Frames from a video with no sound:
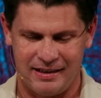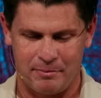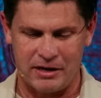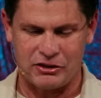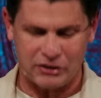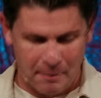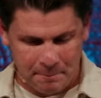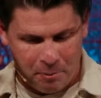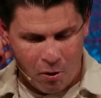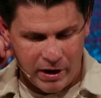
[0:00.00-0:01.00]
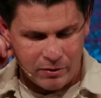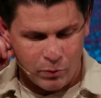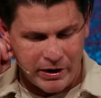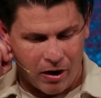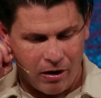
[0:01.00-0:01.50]
But at some point,
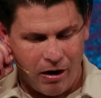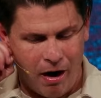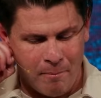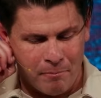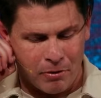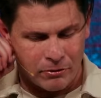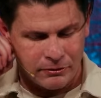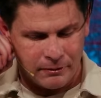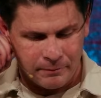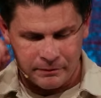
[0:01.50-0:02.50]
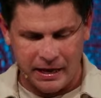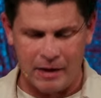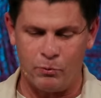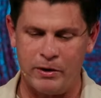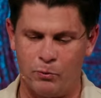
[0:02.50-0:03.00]
we are humbled
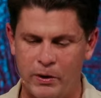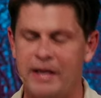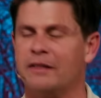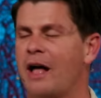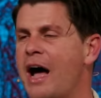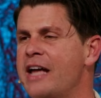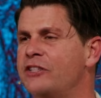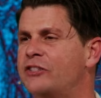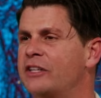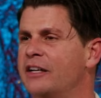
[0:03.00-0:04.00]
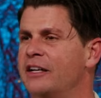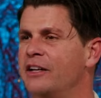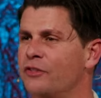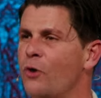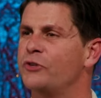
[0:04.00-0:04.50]
and we realize
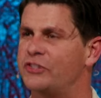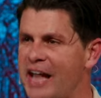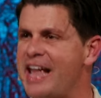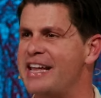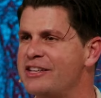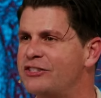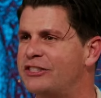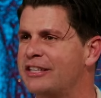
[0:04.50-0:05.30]
those days